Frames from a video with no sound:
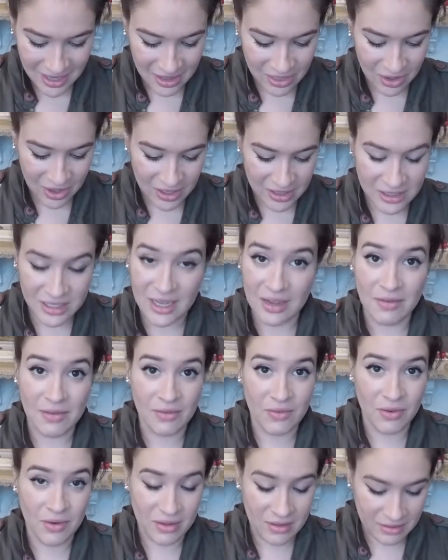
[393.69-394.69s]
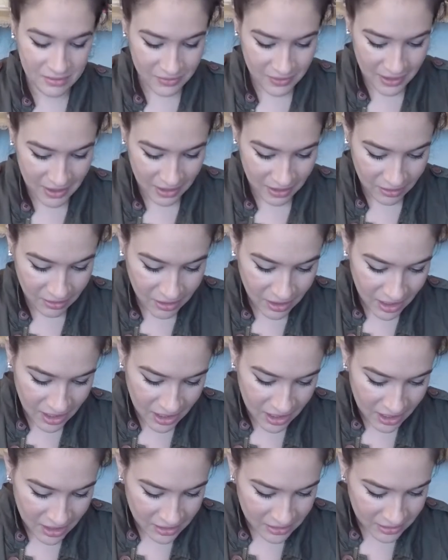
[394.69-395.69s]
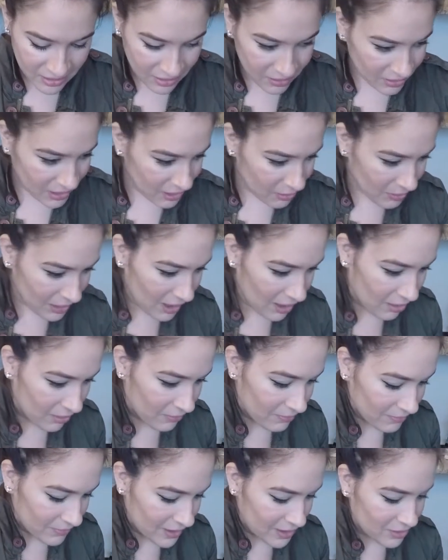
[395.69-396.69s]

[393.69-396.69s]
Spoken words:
thought I'd save it for this video. So here we go.